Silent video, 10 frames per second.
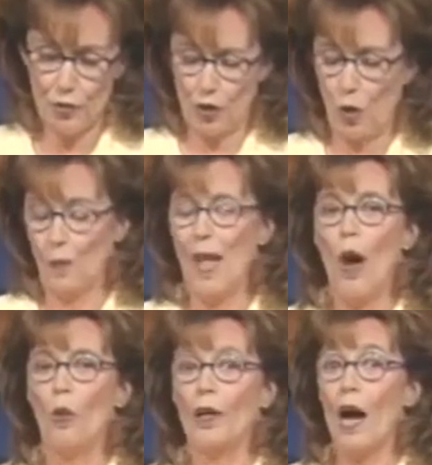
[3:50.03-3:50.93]
So
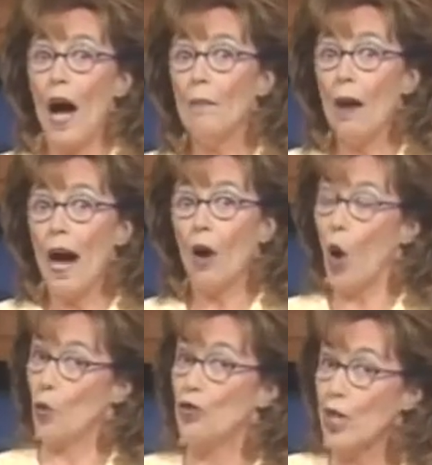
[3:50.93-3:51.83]
when I buy a
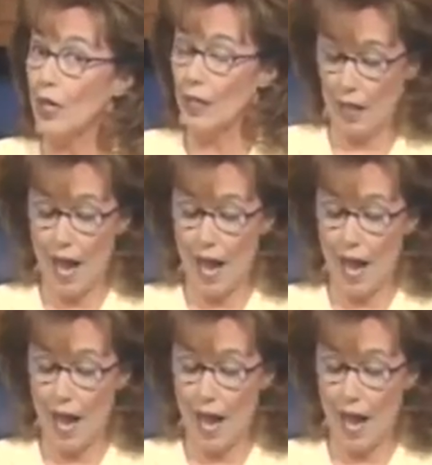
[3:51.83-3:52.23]
whole chicken